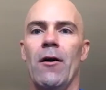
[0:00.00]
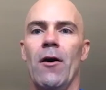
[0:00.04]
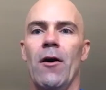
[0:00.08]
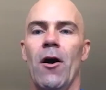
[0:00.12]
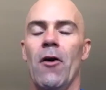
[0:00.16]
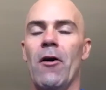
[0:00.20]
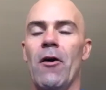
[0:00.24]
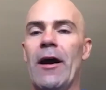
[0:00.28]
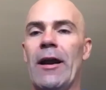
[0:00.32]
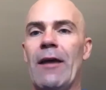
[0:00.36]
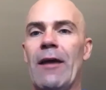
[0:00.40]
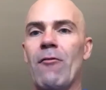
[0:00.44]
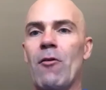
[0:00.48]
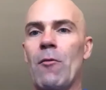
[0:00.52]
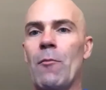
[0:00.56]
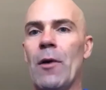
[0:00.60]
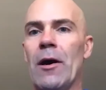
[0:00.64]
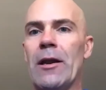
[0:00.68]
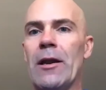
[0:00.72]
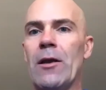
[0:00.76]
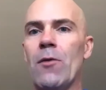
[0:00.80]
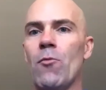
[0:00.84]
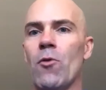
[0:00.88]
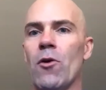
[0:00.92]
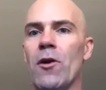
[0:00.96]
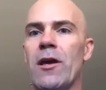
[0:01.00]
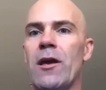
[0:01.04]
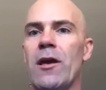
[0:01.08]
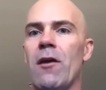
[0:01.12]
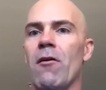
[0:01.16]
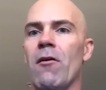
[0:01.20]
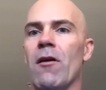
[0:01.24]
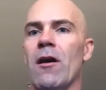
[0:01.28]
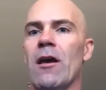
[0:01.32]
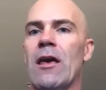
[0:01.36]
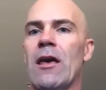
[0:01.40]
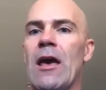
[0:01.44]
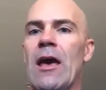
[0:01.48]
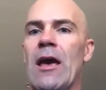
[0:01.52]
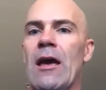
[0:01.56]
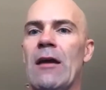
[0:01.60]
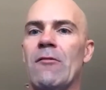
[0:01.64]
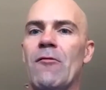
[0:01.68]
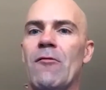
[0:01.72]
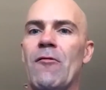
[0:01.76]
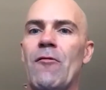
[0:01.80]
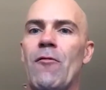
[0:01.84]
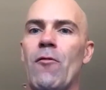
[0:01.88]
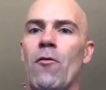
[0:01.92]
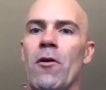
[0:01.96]
All right, everybody, we're here again
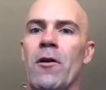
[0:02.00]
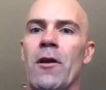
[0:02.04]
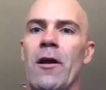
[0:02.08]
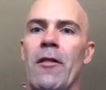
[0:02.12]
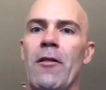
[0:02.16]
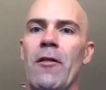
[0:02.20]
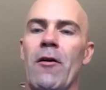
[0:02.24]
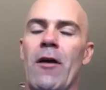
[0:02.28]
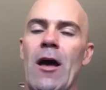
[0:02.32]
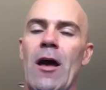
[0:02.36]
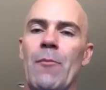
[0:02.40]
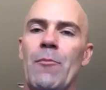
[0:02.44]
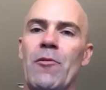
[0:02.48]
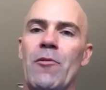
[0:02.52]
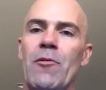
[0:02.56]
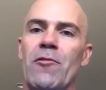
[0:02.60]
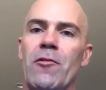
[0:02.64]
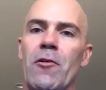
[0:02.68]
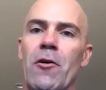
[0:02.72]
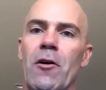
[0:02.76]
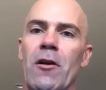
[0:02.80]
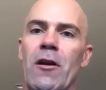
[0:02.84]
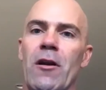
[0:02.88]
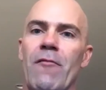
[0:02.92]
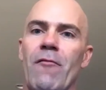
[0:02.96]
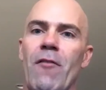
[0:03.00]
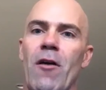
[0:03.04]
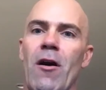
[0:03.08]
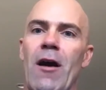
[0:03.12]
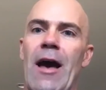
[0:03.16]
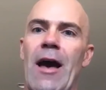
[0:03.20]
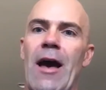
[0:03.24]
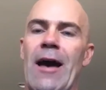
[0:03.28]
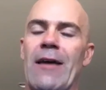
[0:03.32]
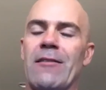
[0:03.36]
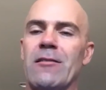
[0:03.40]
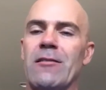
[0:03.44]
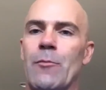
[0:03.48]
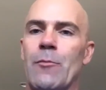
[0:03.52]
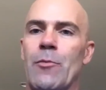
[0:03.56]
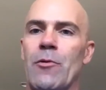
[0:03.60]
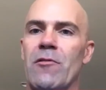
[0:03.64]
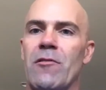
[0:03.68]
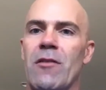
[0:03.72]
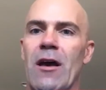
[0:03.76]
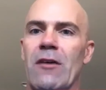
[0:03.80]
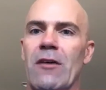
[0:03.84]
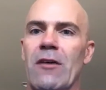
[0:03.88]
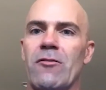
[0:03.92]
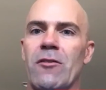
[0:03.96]
for another episode of our Asset
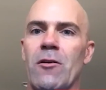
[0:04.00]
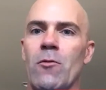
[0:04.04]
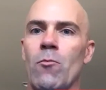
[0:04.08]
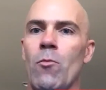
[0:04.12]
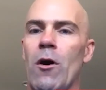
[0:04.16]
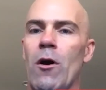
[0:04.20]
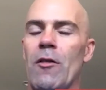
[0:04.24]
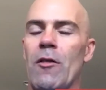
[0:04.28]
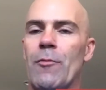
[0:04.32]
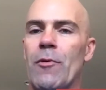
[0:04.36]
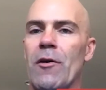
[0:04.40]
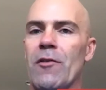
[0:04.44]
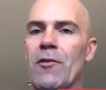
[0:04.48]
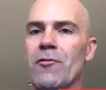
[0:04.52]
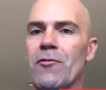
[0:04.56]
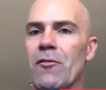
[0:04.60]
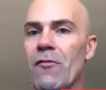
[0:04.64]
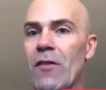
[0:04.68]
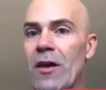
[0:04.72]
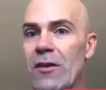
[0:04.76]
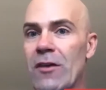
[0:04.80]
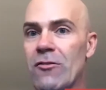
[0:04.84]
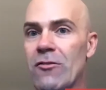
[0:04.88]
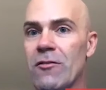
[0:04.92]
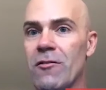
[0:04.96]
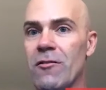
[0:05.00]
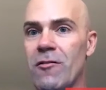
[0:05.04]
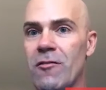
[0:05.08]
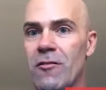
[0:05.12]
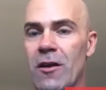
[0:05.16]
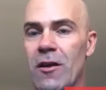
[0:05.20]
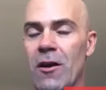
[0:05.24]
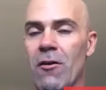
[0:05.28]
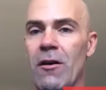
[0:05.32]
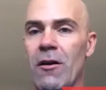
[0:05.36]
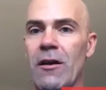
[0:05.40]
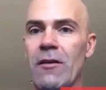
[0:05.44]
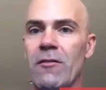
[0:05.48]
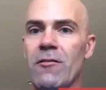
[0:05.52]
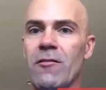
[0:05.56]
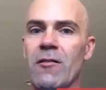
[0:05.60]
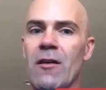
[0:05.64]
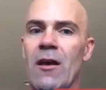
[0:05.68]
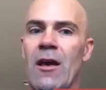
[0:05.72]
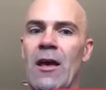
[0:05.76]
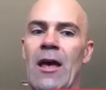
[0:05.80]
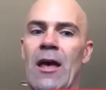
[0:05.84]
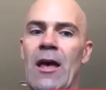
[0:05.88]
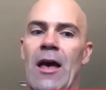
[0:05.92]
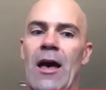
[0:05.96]
Protection Wealth Preservation series.
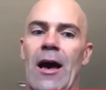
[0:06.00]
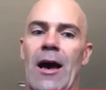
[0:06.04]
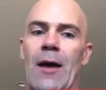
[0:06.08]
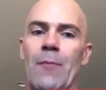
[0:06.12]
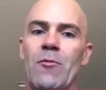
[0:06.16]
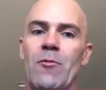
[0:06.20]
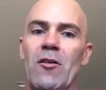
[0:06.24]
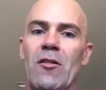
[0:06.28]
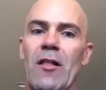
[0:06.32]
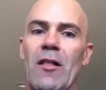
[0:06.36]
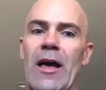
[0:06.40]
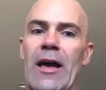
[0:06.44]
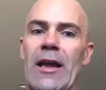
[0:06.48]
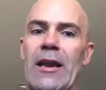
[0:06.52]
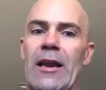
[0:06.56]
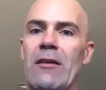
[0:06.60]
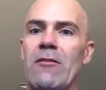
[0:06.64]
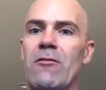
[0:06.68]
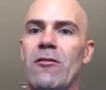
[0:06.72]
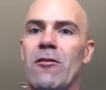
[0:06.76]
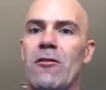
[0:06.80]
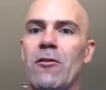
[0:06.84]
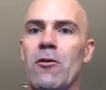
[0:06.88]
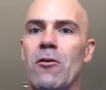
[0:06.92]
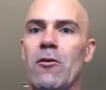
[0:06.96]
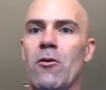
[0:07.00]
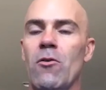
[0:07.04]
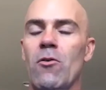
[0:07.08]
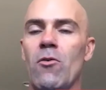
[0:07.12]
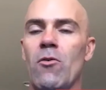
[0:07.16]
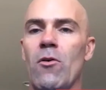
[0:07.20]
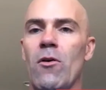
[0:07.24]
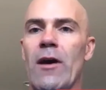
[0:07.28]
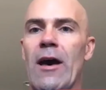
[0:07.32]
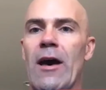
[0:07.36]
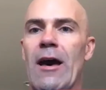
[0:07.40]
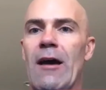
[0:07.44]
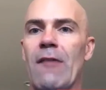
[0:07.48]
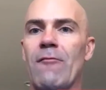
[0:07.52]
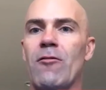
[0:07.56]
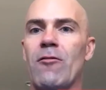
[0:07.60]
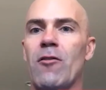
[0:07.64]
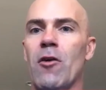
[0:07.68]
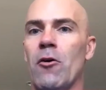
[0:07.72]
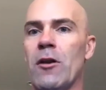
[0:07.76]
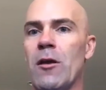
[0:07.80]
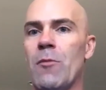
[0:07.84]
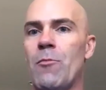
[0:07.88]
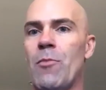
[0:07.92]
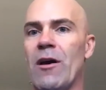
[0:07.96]
I'm delighted to have
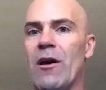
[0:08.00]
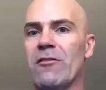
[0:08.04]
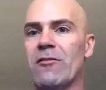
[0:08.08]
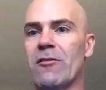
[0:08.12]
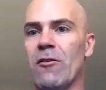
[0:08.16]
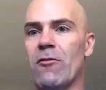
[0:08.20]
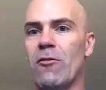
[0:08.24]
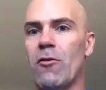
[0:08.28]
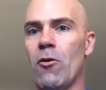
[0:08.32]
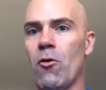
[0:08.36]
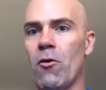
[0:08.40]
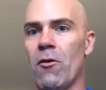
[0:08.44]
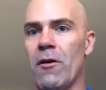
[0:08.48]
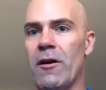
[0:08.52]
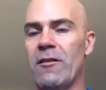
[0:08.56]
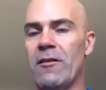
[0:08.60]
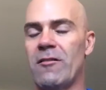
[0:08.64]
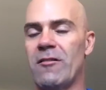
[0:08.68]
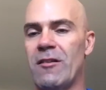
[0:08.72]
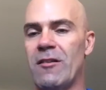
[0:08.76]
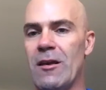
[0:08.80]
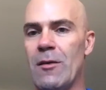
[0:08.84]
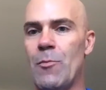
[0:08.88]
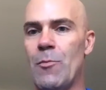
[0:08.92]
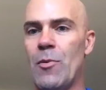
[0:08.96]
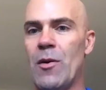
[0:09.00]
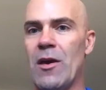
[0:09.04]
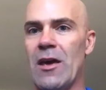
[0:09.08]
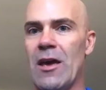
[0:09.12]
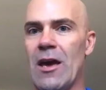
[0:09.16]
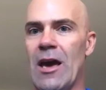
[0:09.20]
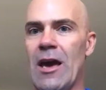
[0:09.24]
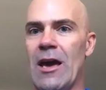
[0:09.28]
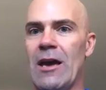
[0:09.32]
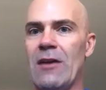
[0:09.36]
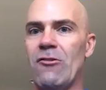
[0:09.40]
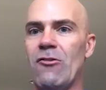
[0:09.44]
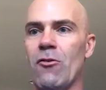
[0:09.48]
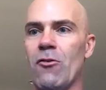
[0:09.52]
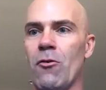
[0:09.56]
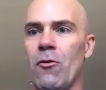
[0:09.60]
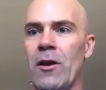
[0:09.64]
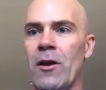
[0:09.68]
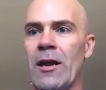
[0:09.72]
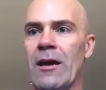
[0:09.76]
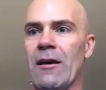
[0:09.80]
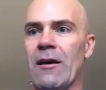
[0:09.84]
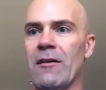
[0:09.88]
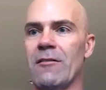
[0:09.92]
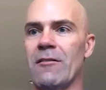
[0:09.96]
Tony Pescatore, CPA,
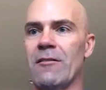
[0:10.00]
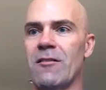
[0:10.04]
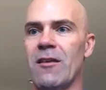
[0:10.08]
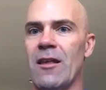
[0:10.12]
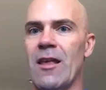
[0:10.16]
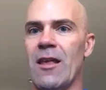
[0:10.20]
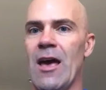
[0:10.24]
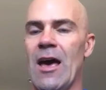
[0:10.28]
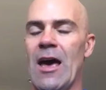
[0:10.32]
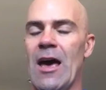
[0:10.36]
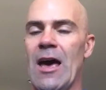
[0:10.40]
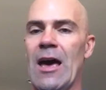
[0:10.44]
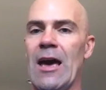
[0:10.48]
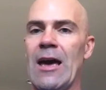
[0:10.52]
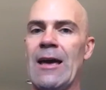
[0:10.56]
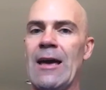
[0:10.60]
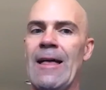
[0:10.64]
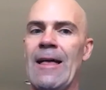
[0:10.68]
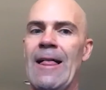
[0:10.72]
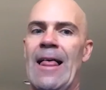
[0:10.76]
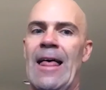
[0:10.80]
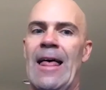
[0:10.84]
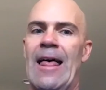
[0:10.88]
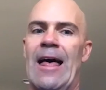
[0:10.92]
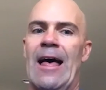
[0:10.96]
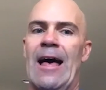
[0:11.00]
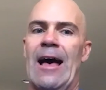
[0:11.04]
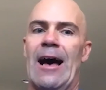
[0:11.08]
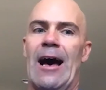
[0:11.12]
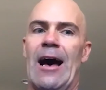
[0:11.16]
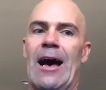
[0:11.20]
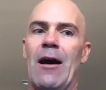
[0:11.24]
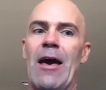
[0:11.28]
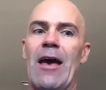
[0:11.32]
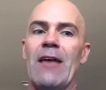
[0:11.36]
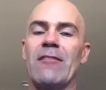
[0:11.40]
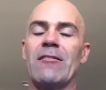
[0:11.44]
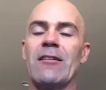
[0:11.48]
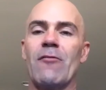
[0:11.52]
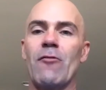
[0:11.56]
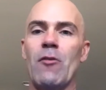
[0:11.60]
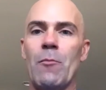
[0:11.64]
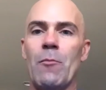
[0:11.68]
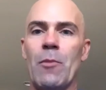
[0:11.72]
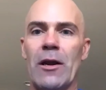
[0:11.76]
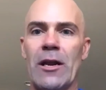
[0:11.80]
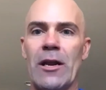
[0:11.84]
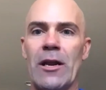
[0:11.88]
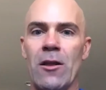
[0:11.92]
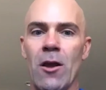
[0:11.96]
joining us today. As
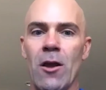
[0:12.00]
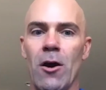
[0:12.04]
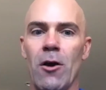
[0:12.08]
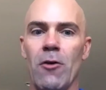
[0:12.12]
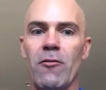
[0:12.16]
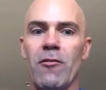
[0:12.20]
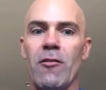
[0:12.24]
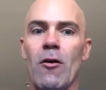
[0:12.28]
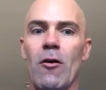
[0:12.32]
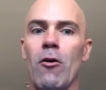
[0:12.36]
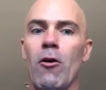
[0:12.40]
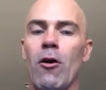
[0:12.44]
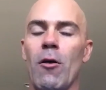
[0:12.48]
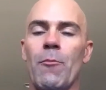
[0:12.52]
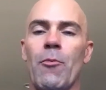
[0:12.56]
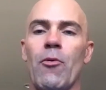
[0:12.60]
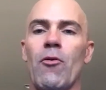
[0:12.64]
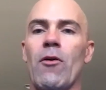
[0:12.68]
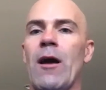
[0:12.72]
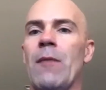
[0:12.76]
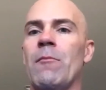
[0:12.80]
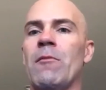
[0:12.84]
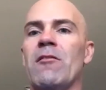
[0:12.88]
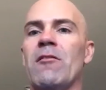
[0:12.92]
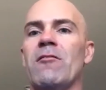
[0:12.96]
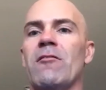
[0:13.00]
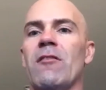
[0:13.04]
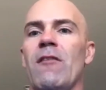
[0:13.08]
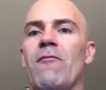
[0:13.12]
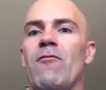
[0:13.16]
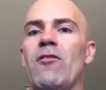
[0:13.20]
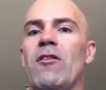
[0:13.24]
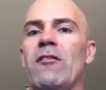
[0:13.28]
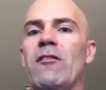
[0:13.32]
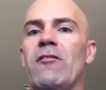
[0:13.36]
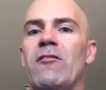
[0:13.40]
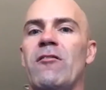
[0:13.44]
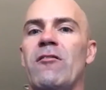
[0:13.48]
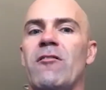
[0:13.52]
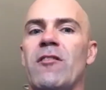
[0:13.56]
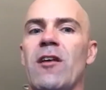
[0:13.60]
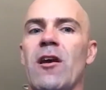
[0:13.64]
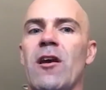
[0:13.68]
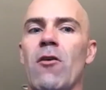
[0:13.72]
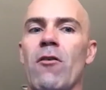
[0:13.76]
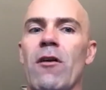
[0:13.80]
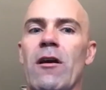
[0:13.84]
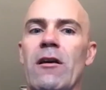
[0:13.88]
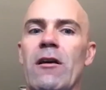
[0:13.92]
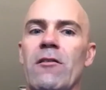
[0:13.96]
everybody knows, the whole premise of this
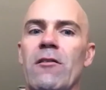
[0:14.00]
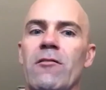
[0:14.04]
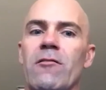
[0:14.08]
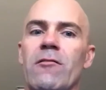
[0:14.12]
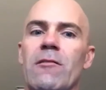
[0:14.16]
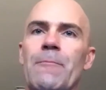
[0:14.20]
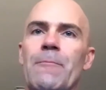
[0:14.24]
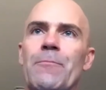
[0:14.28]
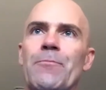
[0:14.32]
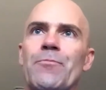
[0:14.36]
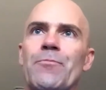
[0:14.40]
series